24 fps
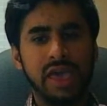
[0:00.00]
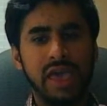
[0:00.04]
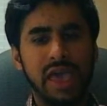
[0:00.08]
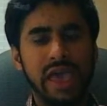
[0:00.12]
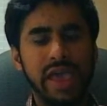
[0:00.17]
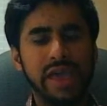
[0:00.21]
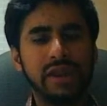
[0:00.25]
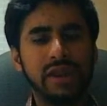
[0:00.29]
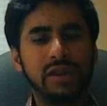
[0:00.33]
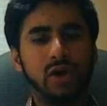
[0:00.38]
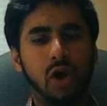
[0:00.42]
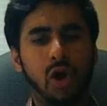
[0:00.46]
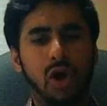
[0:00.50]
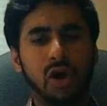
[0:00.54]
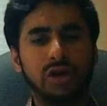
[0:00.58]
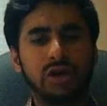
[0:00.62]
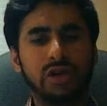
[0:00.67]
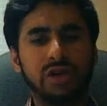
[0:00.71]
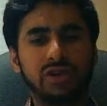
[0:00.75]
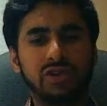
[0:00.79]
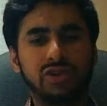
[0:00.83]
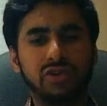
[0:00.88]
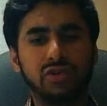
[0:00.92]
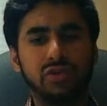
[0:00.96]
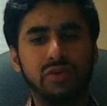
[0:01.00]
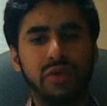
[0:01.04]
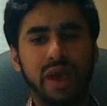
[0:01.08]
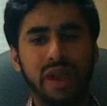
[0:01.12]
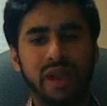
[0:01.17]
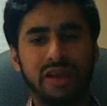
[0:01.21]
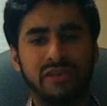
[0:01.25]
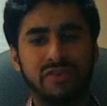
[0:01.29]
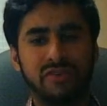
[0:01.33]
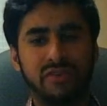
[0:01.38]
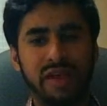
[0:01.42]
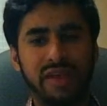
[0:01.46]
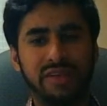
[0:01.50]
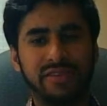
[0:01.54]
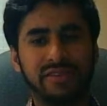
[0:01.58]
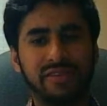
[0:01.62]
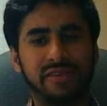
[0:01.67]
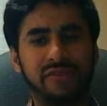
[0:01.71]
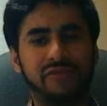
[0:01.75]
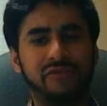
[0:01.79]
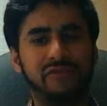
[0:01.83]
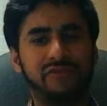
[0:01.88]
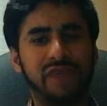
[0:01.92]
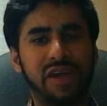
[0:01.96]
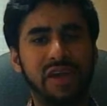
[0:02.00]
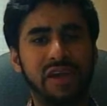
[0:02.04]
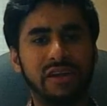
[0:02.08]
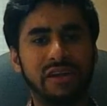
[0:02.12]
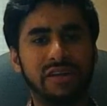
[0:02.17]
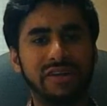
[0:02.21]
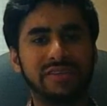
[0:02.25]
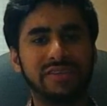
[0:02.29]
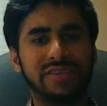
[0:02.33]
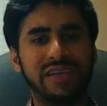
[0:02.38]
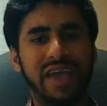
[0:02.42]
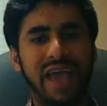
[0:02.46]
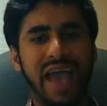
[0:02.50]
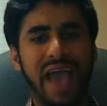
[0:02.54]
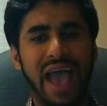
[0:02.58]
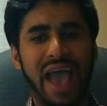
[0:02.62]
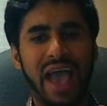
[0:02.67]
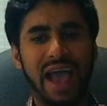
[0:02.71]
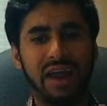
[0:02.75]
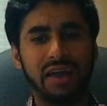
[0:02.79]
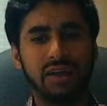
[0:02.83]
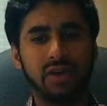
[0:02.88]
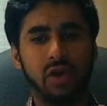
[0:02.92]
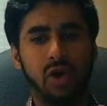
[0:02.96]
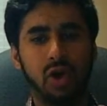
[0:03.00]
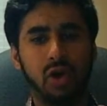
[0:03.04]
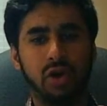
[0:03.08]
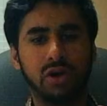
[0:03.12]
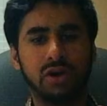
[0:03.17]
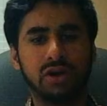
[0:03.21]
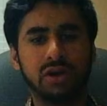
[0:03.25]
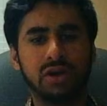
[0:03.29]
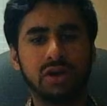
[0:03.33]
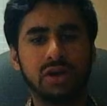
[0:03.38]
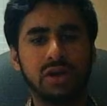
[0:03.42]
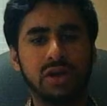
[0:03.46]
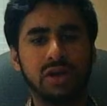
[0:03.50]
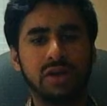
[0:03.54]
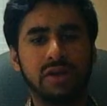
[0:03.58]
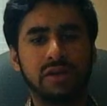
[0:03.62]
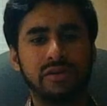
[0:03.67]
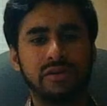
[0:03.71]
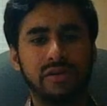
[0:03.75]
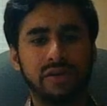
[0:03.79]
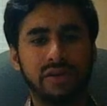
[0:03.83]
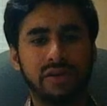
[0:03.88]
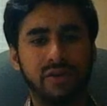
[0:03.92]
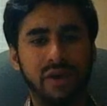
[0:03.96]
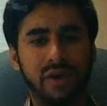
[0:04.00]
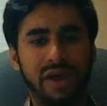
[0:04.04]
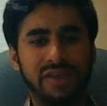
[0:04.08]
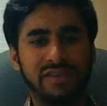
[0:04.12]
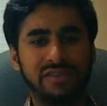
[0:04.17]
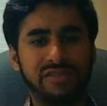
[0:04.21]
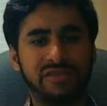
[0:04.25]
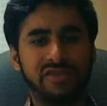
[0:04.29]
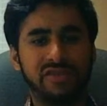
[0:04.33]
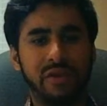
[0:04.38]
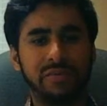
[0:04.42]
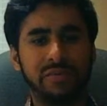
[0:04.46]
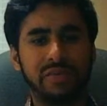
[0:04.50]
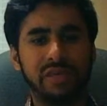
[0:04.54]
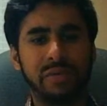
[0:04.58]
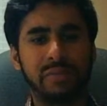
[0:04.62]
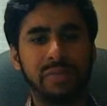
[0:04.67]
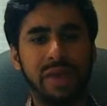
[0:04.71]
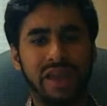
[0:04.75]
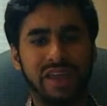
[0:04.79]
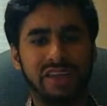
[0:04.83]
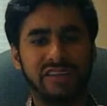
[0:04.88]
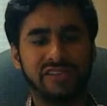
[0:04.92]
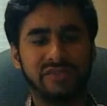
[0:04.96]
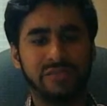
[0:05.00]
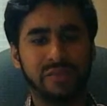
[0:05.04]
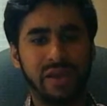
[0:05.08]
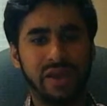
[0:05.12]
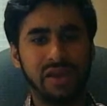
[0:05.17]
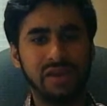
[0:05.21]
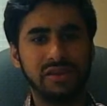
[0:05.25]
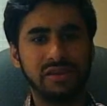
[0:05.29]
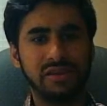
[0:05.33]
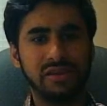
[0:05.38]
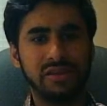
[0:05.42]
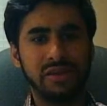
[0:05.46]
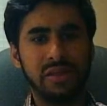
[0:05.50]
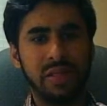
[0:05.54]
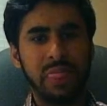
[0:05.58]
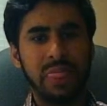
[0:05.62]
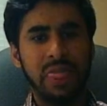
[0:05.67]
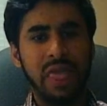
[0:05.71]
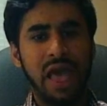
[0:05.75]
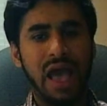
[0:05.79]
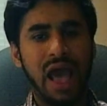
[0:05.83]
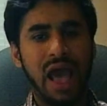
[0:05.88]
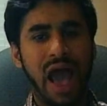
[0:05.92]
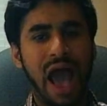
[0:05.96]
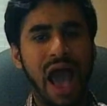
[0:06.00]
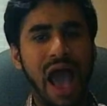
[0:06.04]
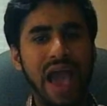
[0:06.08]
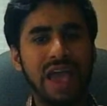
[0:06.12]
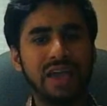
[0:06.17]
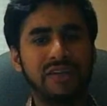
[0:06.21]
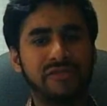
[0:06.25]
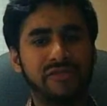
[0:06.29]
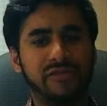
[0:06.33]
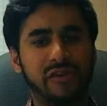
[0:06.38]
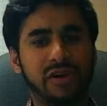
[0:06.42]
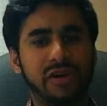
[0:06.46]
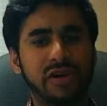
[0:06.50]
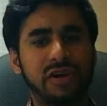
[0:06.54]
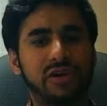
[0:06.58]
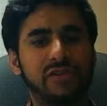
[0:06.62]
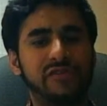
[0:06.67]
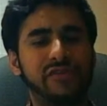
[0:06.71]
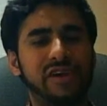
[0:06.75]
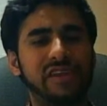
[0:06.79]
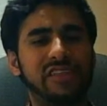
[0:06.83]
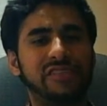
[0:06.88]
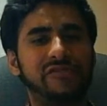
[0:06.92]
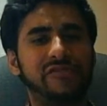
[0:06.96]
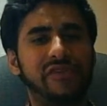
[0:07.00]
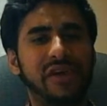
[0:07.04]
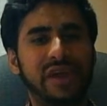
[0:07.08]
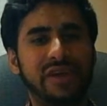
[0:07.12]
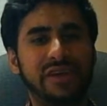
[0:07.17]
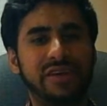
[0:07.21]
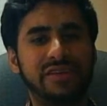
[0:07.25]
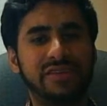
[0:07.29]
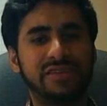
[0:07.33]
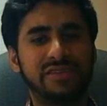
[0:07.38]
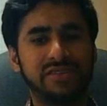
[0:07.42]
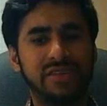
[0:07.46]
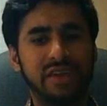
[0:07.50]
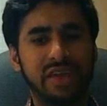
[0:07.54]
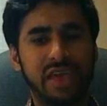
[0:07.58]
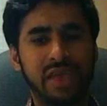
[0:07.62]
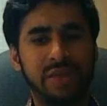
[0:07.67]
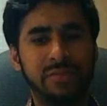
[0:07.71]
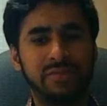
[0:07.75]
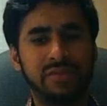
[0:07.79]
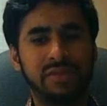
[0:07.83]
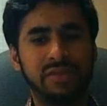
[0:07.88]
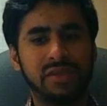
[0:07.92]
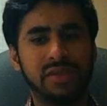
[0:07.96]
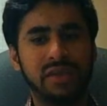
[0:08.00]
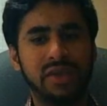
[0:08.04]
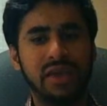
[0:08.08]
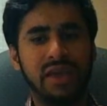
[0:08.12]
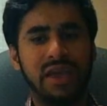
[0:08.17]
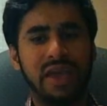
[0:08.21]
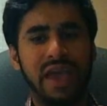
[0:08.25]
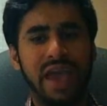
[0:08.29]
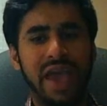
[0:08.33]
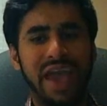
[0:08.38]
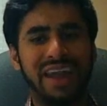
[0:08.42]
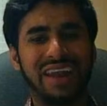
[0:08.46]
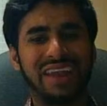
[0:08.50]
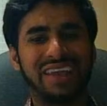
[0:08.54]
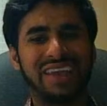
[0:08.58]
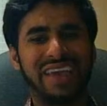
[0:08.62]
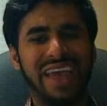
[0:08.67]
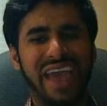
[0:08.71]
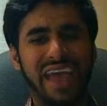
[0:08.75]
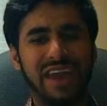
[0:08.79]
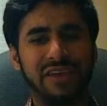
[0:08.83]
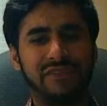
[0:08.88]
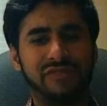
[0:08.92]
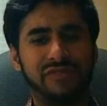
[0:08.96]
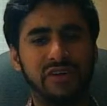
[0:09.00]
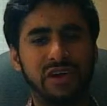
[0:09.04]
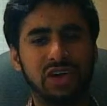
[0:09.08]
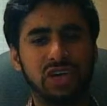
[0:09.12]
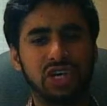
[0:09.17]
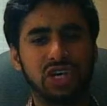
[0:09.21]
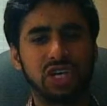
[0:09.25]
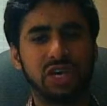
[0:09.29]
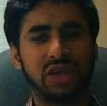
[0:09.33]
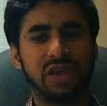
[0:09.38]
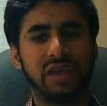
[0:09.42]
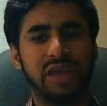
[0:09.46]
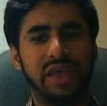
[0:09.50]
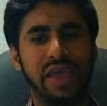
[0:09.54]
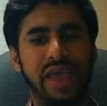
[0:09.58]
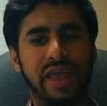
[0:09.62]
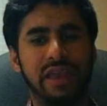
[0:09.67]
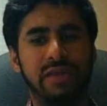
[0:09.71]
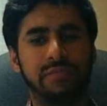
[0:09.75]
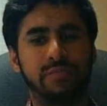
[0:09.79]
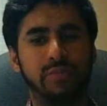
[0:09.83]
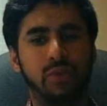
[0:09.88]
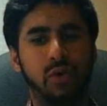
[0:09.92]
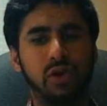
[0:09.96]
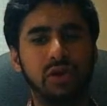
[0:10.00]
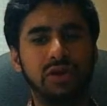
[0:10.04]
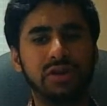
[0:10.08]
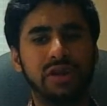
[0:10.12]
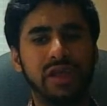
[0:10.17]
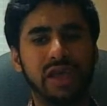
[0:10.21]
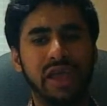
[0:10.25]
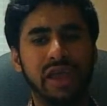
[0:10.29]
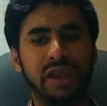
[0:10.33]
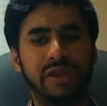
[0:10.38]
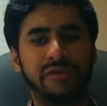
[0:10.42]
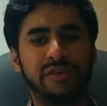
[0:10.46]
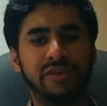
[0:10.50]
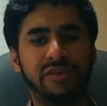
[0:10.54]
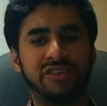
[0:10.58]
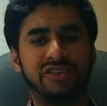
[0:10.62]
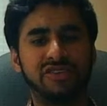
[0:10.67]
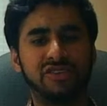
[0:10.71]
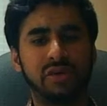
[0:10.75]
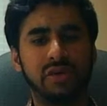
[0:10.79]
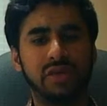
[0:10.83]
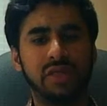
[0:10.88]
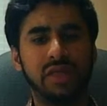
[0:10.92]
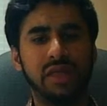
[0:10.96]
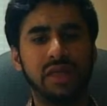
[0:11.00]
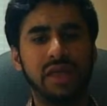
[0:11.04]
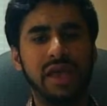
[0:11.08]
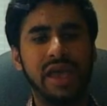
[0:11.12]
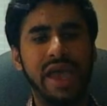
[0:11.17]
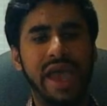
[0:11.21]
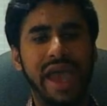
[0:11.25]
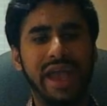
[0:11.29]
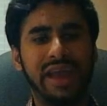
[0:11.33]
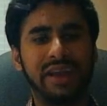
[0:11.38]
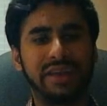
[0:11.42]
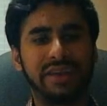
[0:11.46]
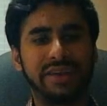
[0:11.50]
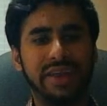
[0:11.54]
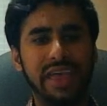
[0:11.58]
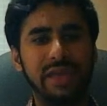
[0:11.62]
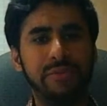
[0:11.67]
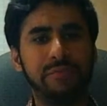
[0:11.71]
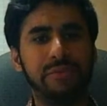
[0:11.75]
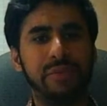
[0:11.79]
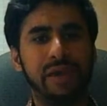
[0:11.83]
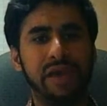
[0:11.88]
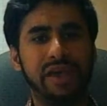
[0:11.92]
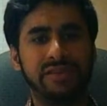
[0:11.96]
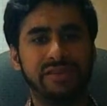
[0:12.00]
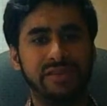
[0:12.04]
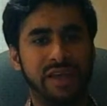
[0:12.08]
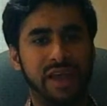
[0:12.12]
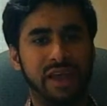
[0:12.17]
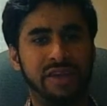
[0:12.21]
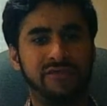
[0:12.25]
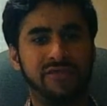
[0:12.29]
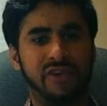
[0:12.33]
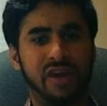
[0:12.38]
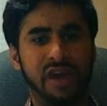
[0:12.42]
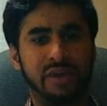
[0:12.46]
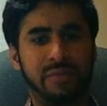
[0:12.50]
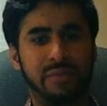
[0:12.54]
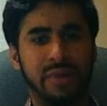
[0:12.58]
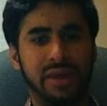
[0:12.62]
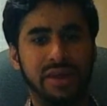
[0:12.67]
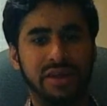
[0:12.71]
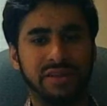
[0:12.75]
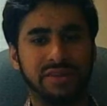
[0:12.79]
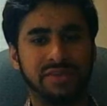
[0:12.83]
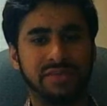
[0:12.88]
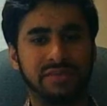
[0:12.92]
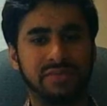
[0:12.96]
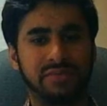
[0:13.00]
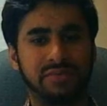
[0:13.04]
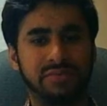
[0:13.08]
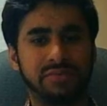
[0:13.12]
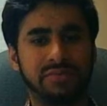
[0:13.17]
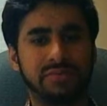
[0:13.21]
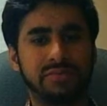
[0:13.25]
In order to address various ad hoc requests from the management, I work with various teams and can function in both individual and team-based environments.